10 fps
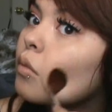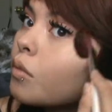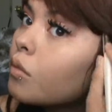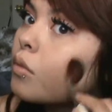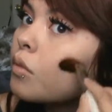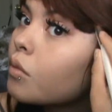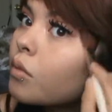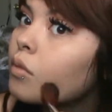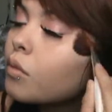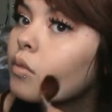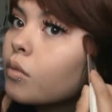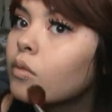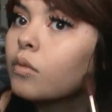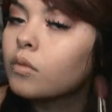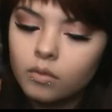
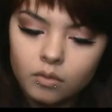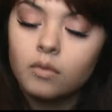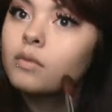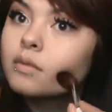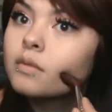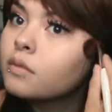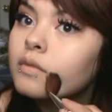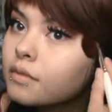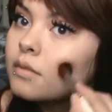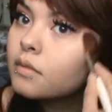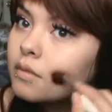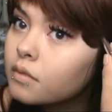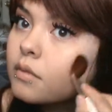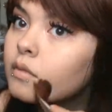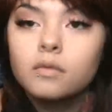
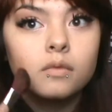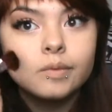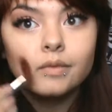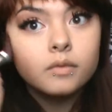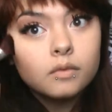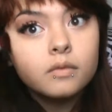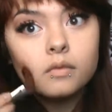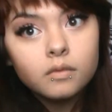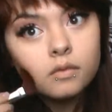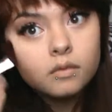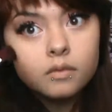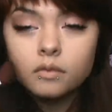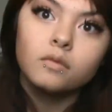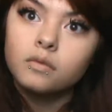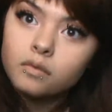
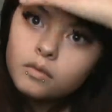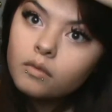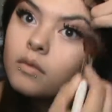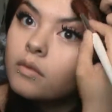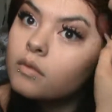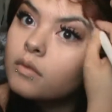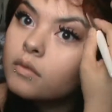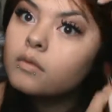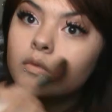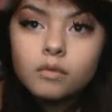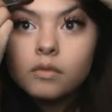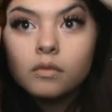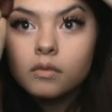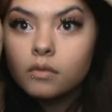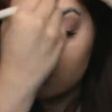
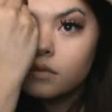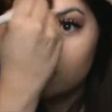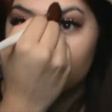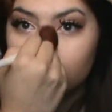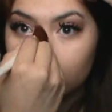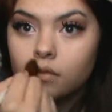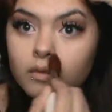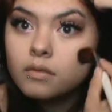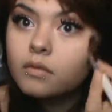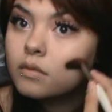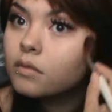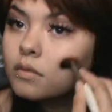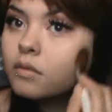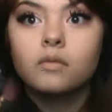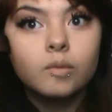
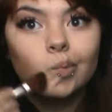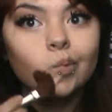[no speech]